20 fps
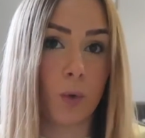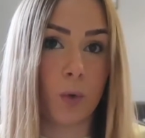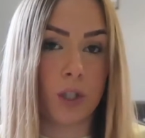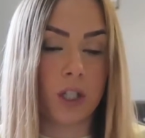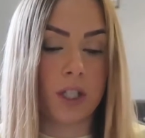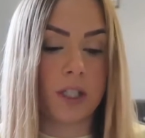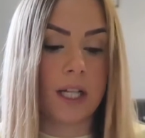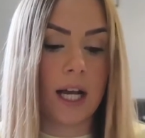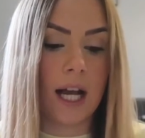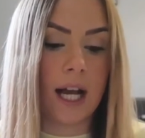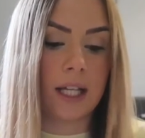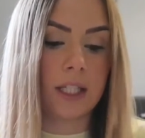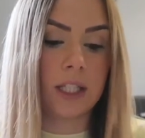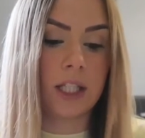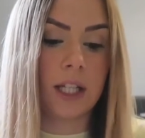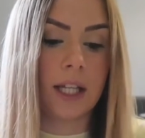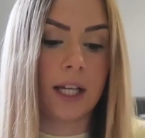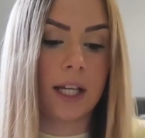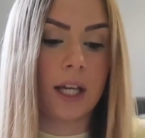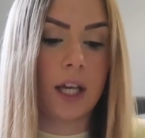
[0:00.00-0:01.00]
ordered to
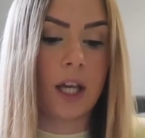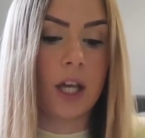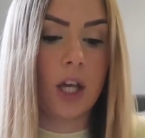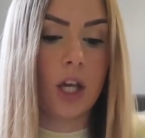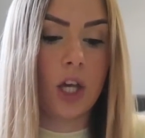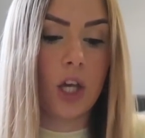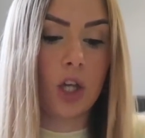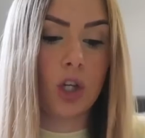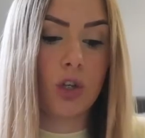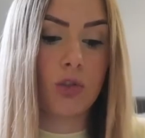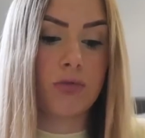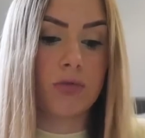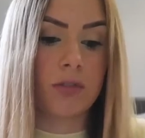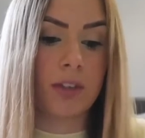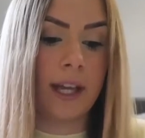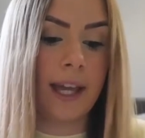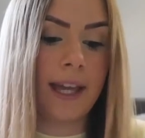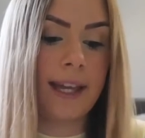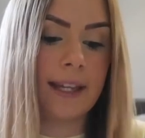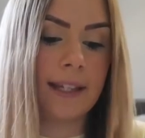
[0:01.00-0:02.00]
actually
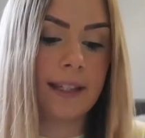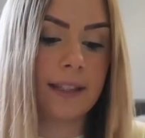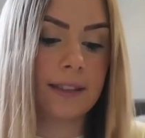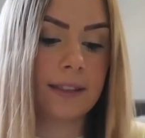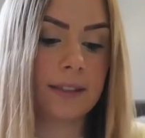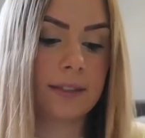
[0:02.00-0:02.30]
create.